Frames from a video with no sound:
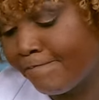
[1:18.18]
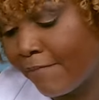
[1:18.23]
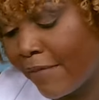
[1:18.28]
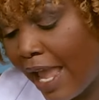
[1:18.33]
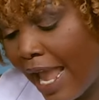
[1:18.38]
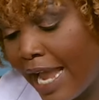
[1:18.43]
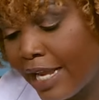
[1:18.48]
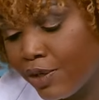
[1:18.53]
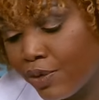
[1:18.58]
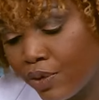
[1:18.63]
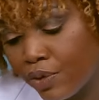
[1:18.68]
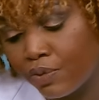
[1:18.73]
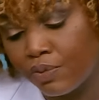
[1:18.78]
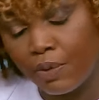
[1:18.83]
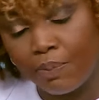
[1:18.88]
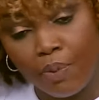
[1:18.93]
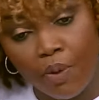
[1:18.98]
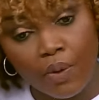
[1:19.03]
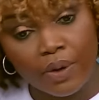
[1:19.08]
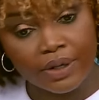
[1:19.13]
annual
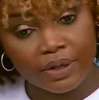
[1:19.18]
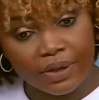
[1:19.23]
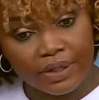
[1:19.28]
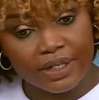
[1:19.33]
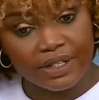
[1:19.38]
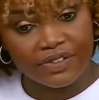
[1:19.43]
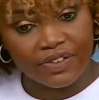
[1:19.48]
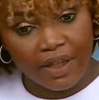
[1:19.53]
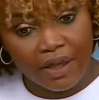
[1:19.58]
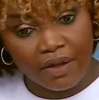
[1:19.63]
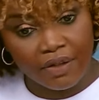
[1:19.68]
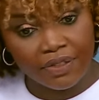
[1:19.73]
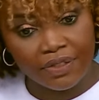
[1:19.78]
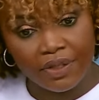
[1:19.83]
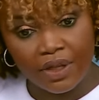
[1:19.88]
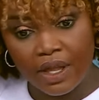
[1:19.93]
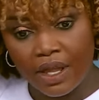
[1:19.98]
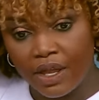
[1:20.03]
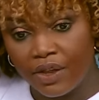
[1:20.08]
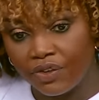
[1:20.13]
report on his health.
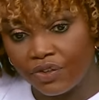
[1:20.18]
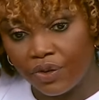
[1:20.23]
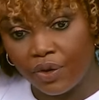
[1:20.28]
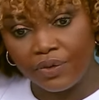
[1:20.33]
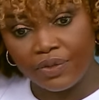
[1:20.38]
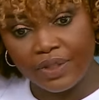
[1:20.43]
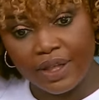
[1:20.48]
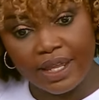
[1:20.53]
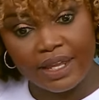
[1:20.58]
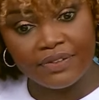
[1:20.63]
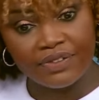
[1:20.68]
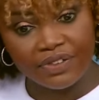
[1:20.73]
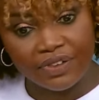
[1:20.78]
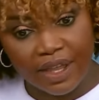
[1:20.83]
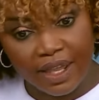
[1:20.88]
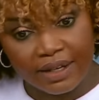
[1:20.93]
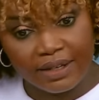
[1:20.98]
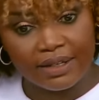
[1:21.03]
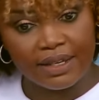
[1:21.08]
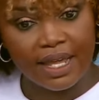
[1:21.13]
So they have
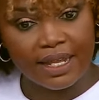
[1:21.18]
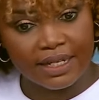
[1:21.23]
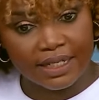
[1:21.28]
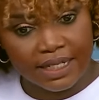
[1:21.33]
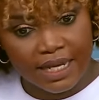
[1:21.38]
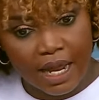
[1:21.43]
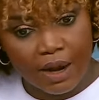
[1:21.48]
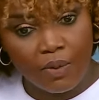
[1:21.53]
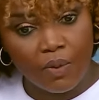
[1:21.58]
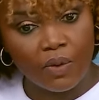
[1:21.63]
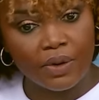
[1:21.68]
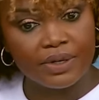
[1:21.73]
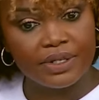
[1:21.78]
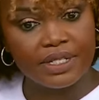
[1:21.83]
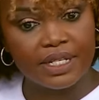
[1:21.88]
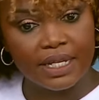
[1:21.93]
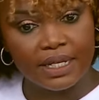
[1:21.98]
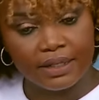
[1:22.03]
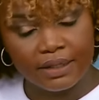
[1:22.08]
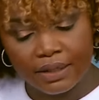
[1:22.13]
said that is not
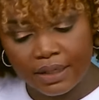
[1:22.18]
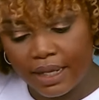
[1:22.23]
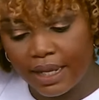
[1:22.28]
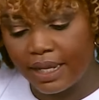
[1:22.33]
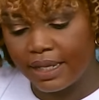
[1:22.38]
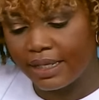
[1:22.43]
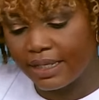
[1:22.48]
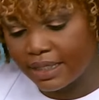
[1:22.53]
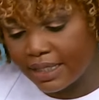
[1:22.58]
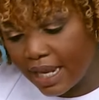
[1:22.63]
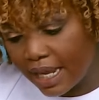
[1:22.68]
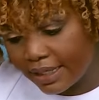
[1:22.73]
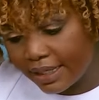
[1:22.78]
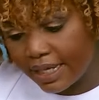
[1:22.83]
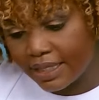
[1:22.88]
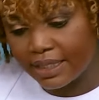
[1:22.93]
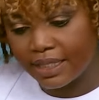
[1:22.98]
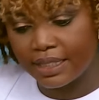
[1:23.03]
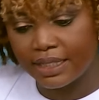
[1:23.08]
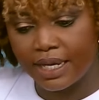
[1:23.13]
warranted. It is not
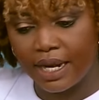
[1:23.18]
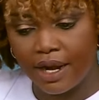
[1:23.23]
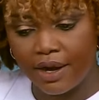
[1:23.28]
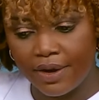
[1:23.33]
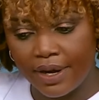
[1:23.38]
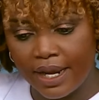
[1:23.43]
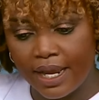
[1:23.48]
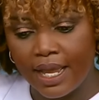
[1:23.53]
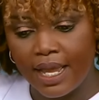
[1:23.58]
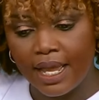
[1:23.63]
necessary.